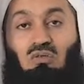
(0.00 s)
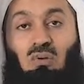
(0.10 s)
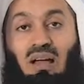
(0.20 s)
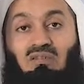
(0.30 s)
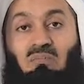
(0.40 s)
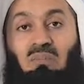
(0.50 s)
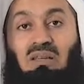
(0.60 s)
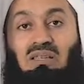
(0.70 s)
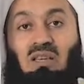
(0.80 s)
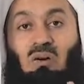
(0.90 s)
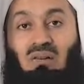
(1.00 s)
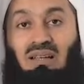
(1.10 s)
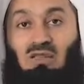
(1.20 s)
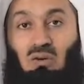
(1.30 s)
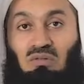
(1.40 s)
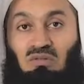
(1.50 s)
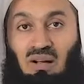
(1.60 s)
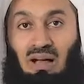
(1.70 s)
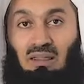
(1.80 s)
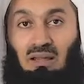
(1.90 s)
to have mercy on his own
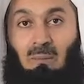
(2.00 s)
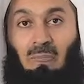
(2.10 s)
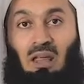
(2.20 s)
father